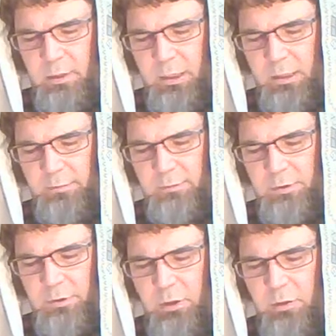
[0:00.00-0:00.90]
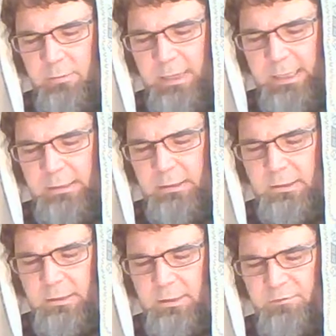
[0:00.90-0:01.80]
uh, knowing
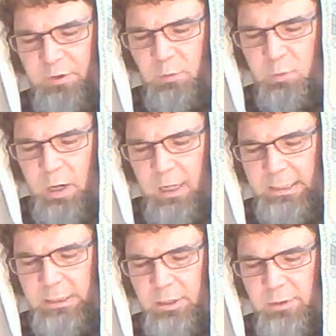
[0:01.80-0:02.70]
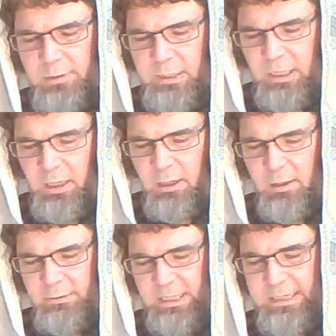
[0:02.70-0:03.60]
the one who
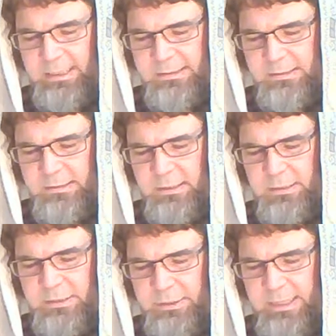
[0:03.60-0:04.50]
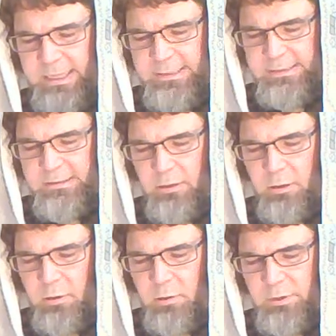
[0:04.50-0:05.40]
called us to his
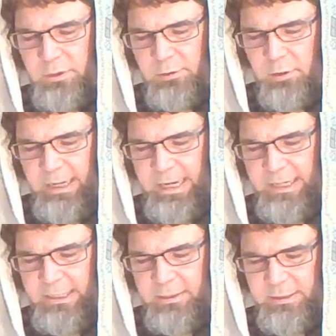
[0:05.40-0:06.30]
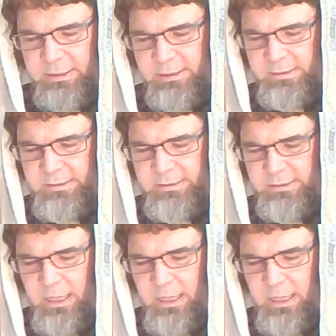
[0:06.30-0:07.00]
own glory and goodness.